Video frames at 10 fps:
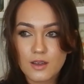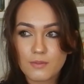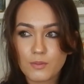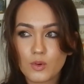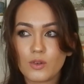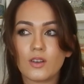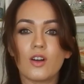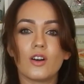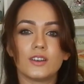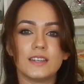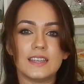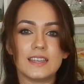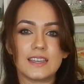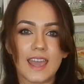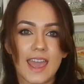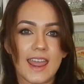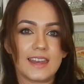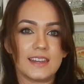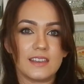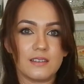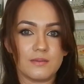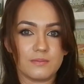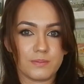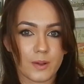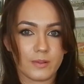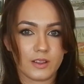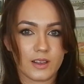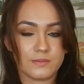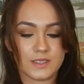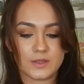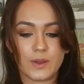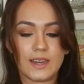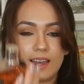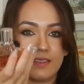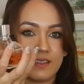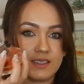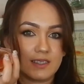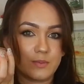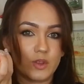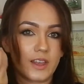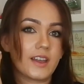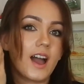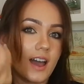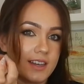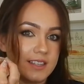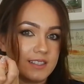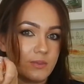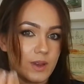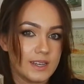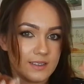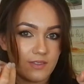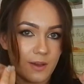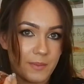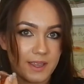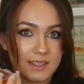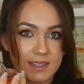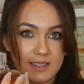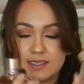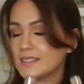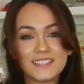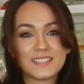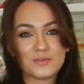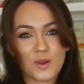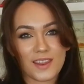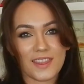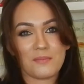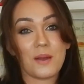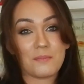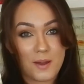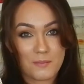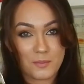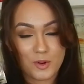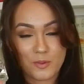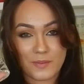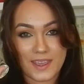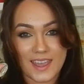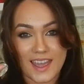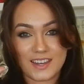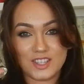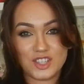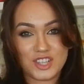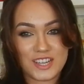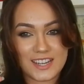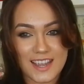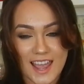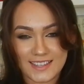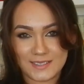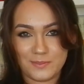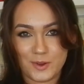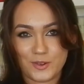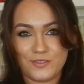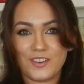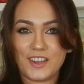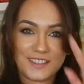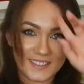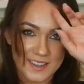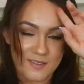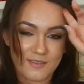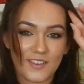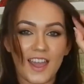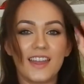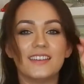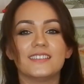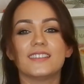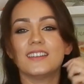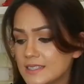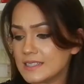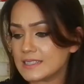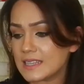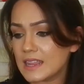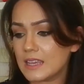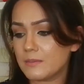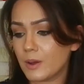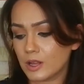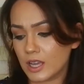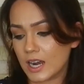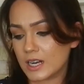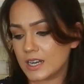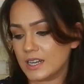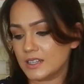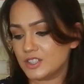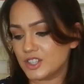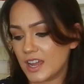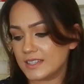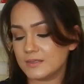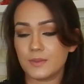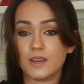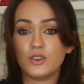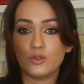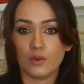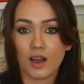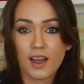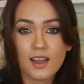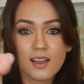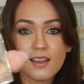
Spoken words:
more cottony, candy, bubblegum sweet, and this is more like a honey sweet, if that makes sense. This is one that my mum bought me and she has bottled for herself, and this is the Bvlgari Jasmine Noir,